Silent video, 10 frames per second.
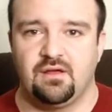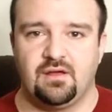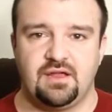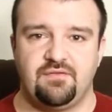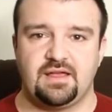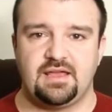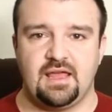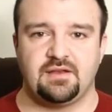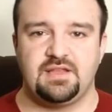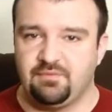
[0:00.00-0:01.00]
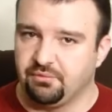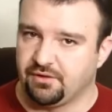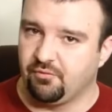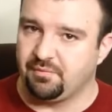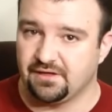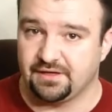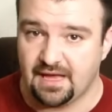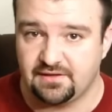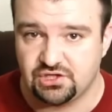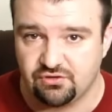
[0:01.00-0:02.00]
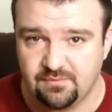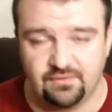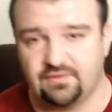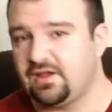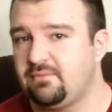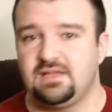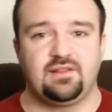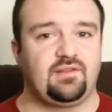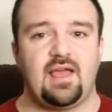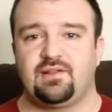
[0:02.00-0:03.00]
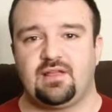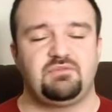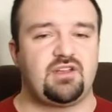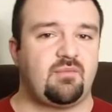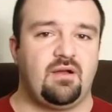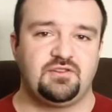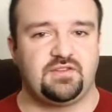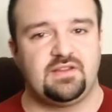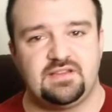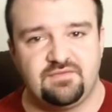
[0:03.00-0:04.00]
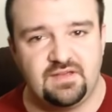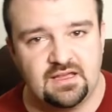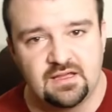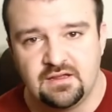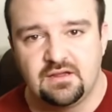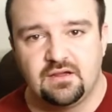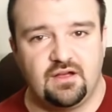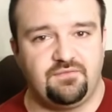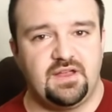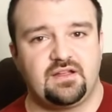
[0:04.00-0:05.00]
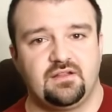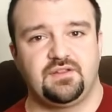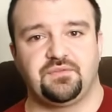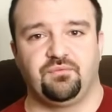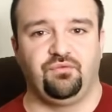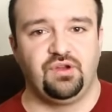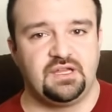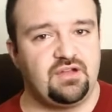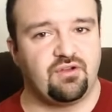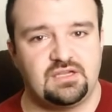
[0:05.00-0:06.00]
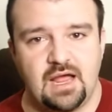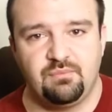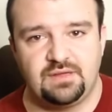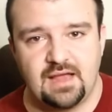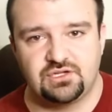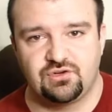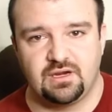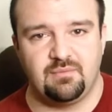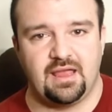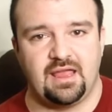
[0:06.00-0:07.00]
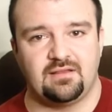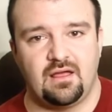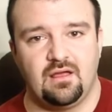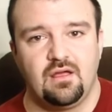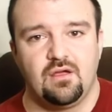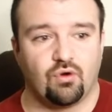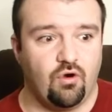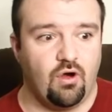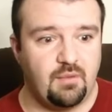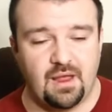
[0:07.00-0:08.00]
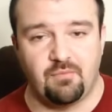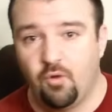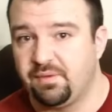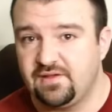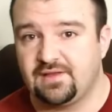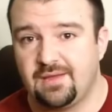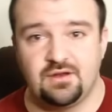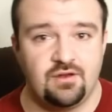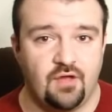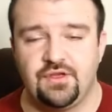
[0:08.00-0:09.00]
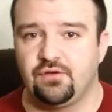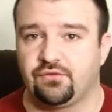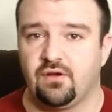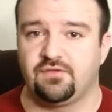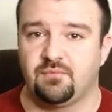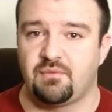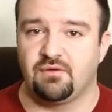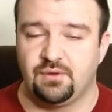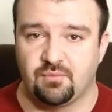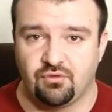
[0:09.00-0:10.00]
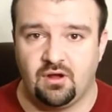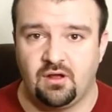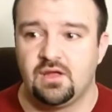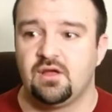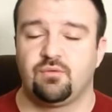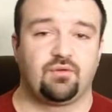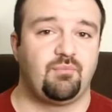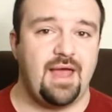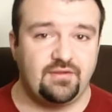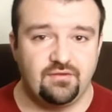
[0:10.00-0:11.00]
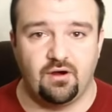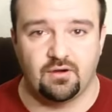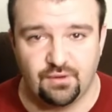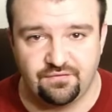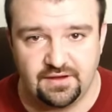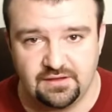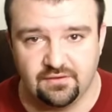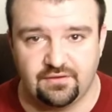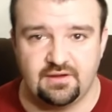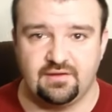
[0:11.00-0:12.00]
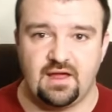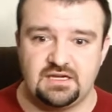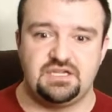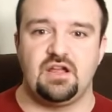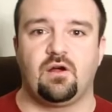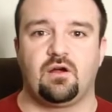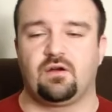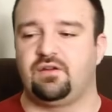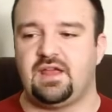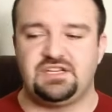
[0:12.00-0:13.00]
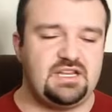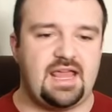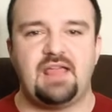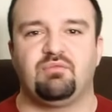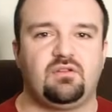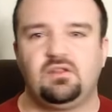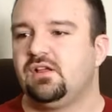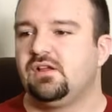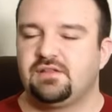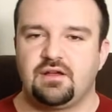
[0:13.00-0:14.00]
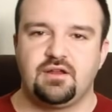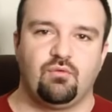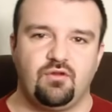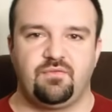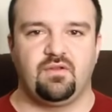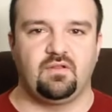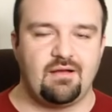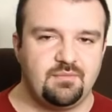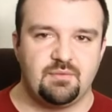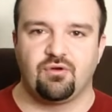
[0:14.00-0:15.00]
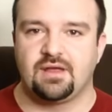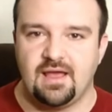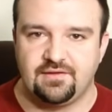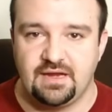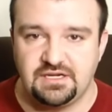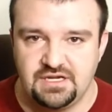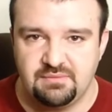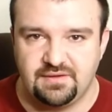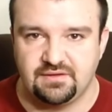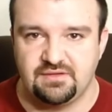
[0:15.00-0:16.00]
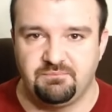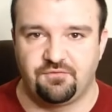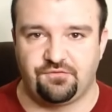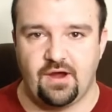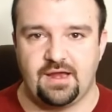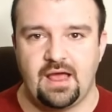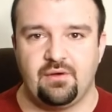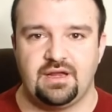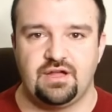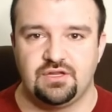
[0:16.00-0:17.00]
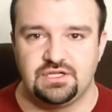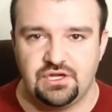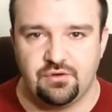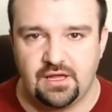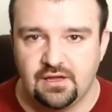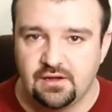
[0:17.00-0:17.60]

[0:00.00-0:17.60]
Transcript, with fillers: Uh, if I can. Team Spooky will be there again to stream, so the same deal as last time. Check them out on Justin TV. Uh, Vic does a really great job with that stream, and uh, we're ho I mean, I'm hoping this time that nothing goes wrong. If you remember at Winter Brawl, there was a massive hardware failures, and his HDR or his HD cable that you know would have allowed him to broadcast in HD basically fried out, and he couldn't do it.